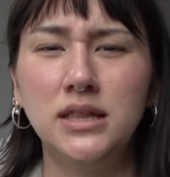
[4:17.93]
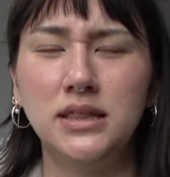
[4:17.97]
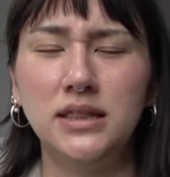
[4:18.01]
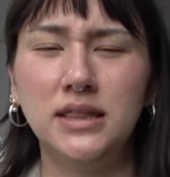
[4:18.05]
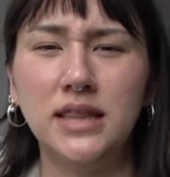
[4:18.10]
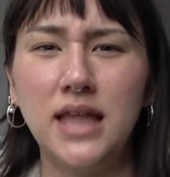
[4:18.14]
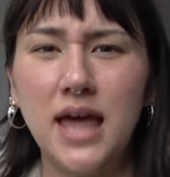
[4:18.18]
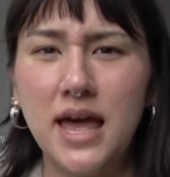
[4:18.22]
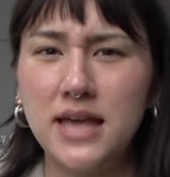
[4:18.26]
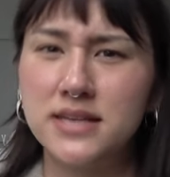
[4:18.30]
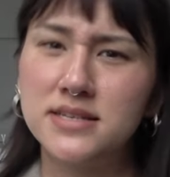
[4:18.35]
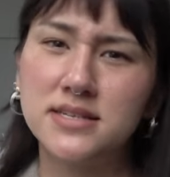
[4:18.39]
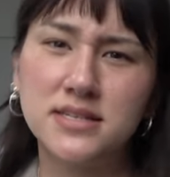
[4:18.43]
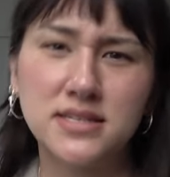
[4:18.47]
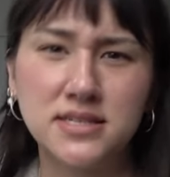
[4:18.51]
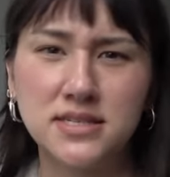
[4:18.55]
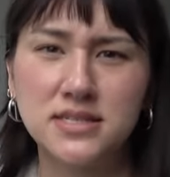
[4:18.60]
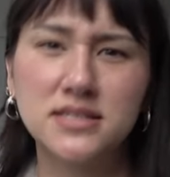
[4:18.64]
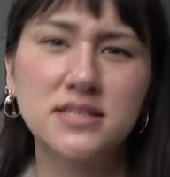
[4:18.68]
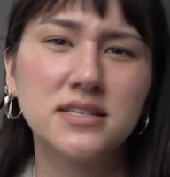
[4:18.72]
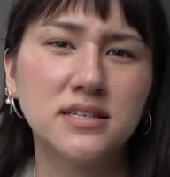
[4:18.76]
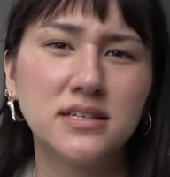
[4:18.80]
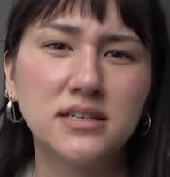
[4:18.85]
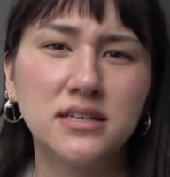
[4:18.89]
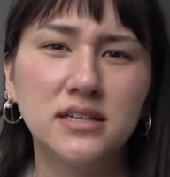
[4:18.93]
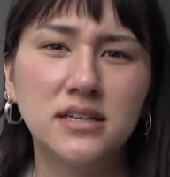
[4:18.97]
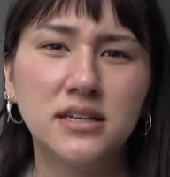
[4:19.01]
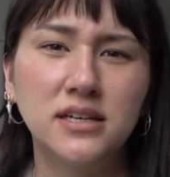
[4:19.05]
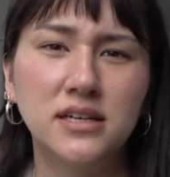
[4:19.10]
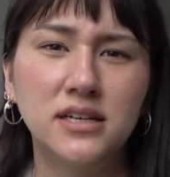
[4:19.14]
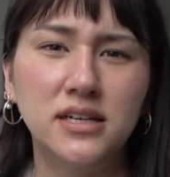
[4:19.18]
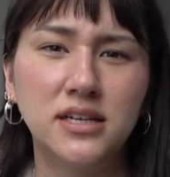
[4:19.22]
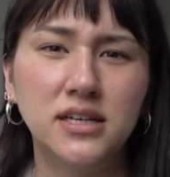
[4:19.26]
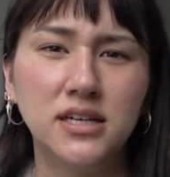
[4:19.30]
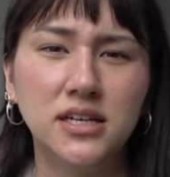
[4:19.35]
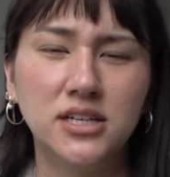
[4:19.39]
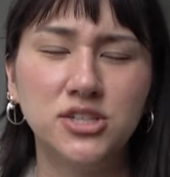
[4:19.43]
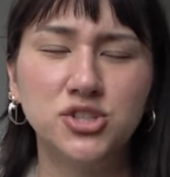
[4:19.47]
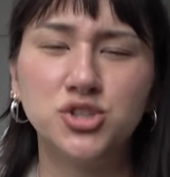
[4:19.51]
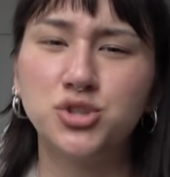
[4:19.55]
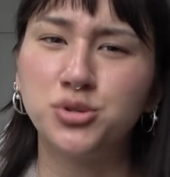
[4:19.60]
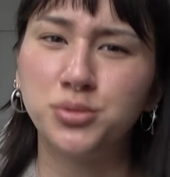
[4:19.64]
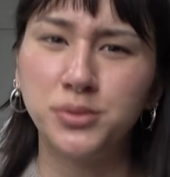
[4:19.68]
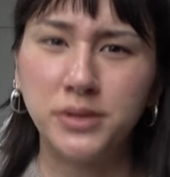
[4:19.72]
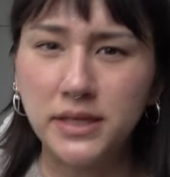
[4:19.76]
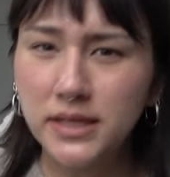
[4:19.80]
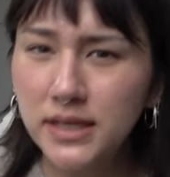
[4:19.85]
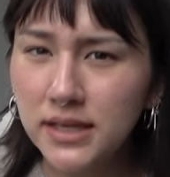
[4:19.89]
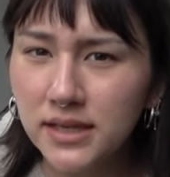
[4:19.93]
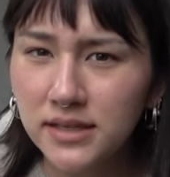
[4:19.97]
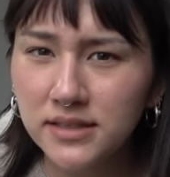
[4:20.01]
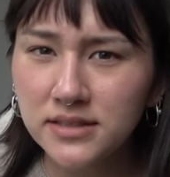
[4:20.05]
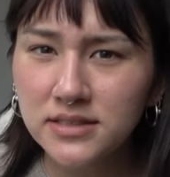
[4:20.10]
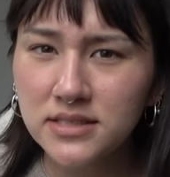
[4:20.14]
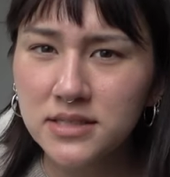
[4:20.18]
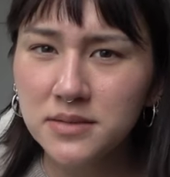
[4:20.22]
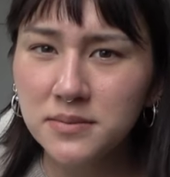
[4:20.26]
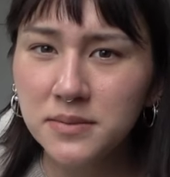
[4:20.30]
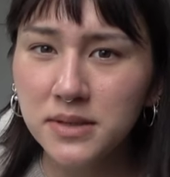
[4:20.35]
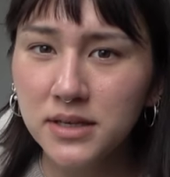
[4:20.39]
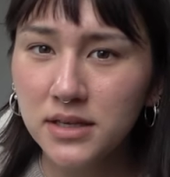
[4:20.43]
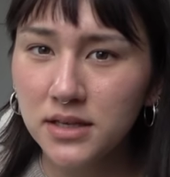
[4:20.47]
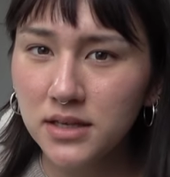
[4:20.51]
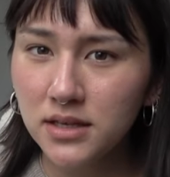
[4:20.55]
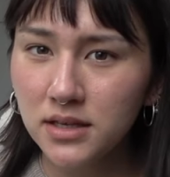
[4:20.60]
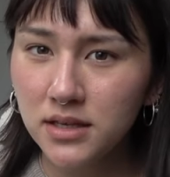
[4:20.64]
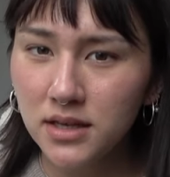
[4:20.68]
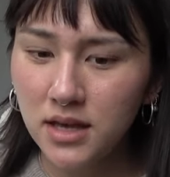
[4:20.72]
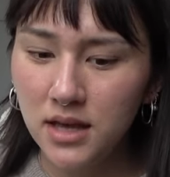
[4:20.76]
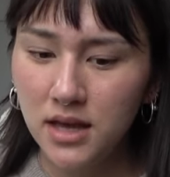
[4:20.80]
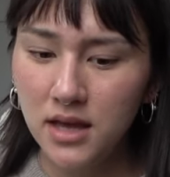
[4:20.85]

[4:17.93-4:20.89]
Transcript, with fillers: less intriguing to me.